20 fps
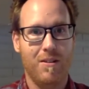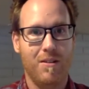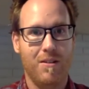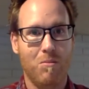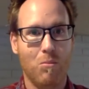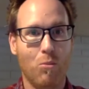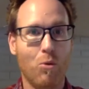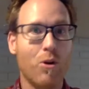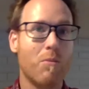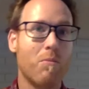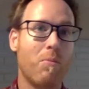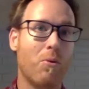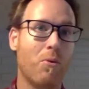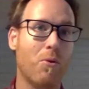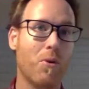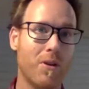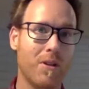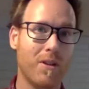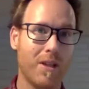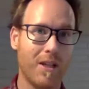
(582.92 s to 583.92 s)
More
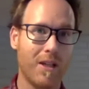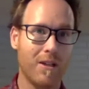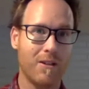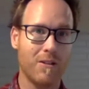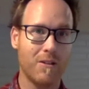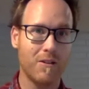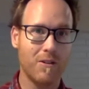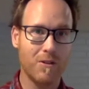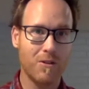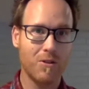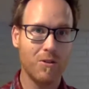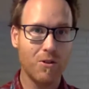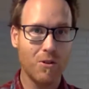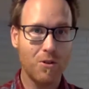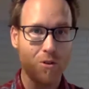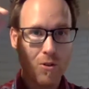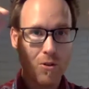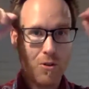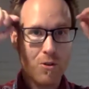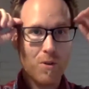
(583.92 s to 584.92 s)
importantly,
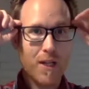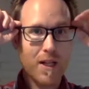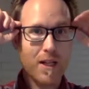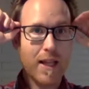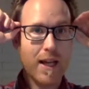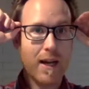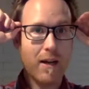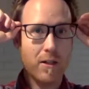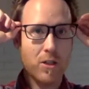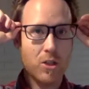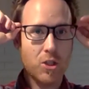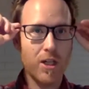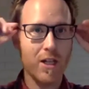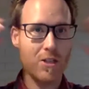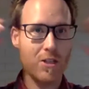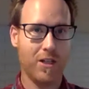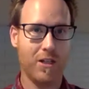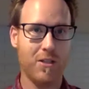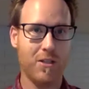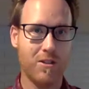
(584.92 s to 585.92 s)
who do we allow to
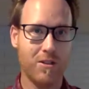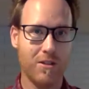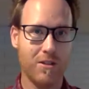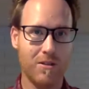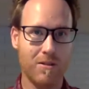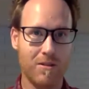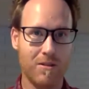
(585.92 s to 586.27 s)
judge us